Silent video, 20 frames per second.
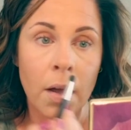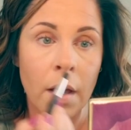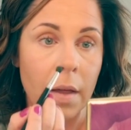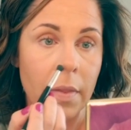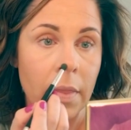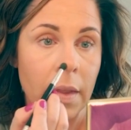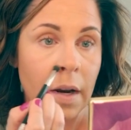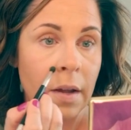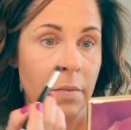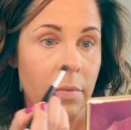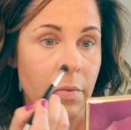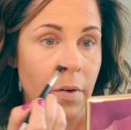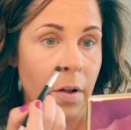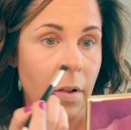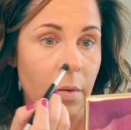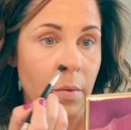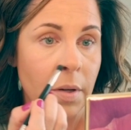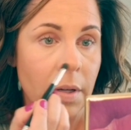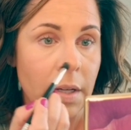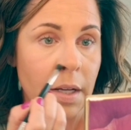And then I
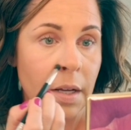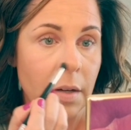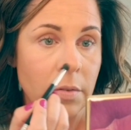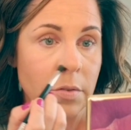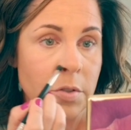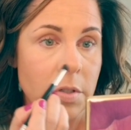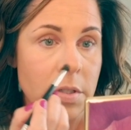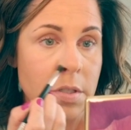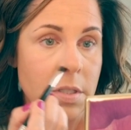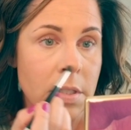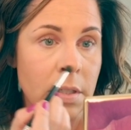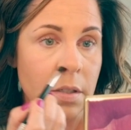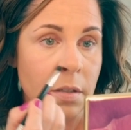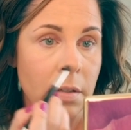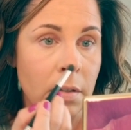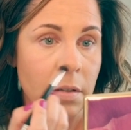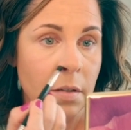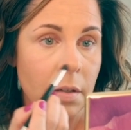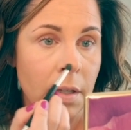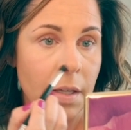follow it down just to
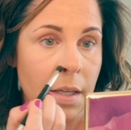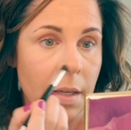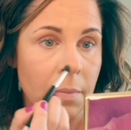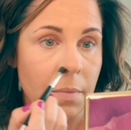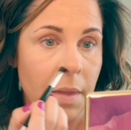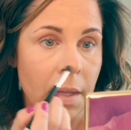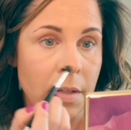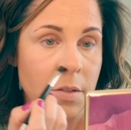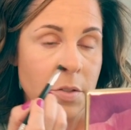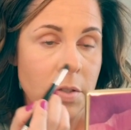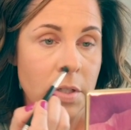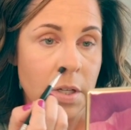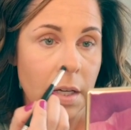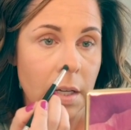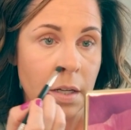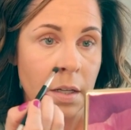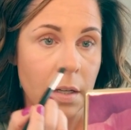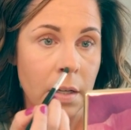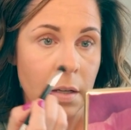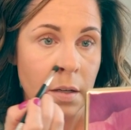keep that
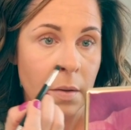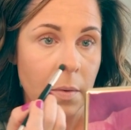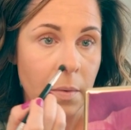shaded.